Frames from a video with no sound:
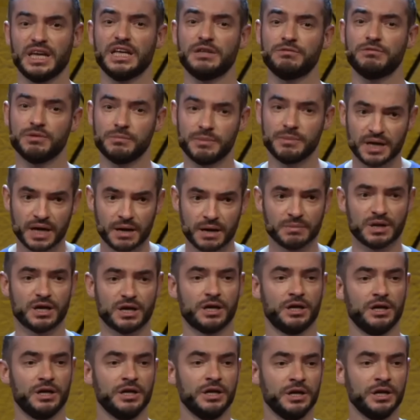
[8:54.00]
it will become
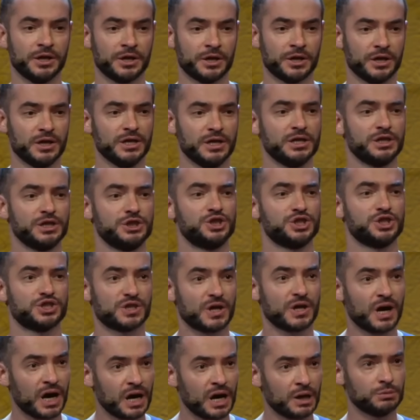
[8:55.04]
clear just
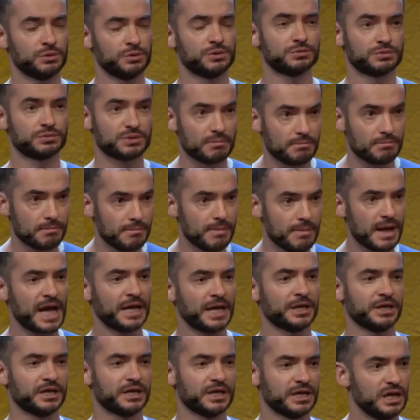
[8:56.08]
how
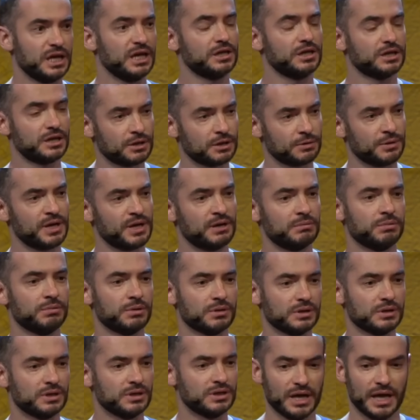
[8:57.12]
dramatic,
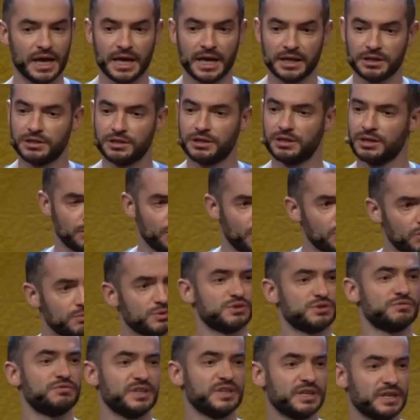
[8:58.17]
incredible, and
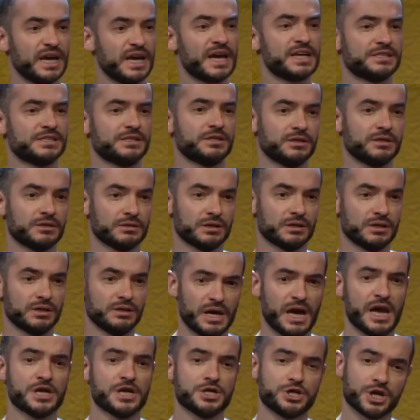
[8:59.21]
almost fantastical
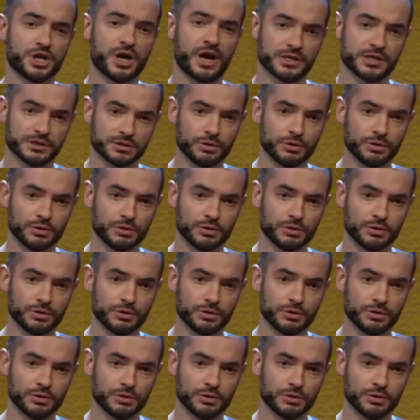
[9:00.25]
AGI is